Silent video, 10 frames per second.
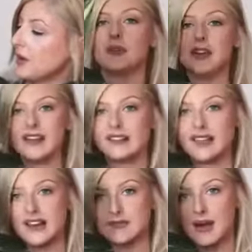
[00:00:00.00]
But yes,
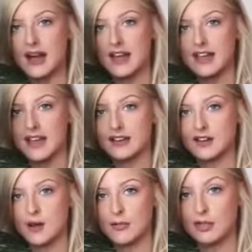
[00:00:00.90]
that is my
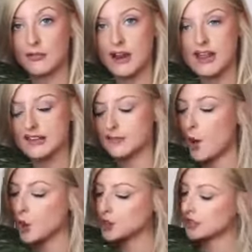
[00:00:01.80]
number 3
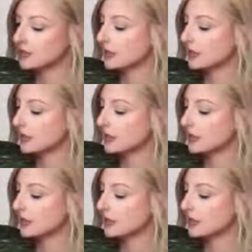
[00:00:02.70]
spot,